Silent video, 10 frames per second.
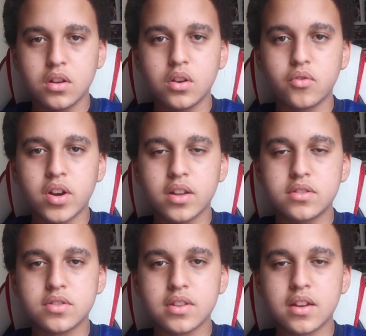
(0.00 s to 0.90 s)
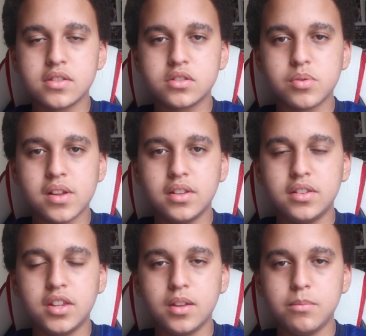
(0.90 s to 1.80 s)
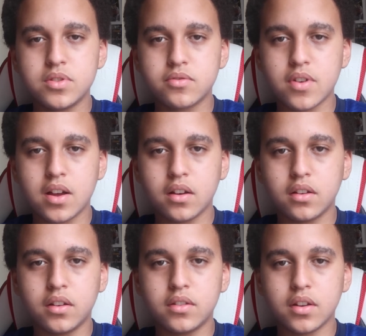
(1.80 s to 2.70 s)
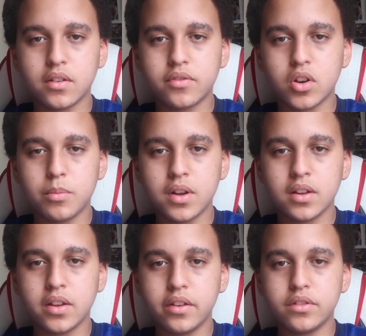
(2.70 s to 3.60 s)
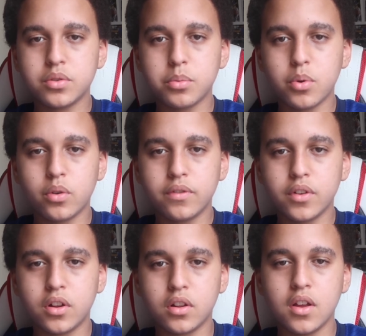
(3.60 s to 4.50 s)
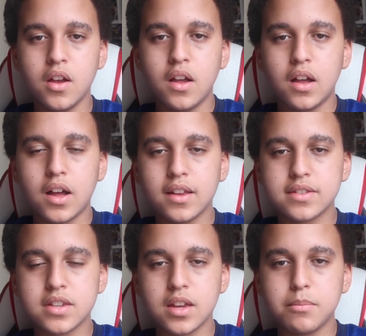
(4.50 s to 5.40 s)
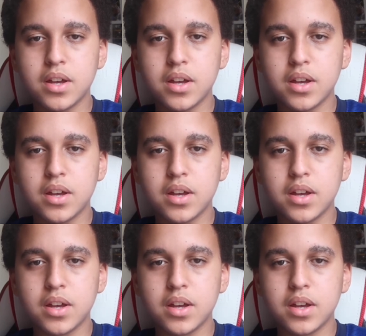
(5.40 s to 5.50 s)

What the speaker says: Right, so that's 20 teams ranked from elite to awful. I'll say my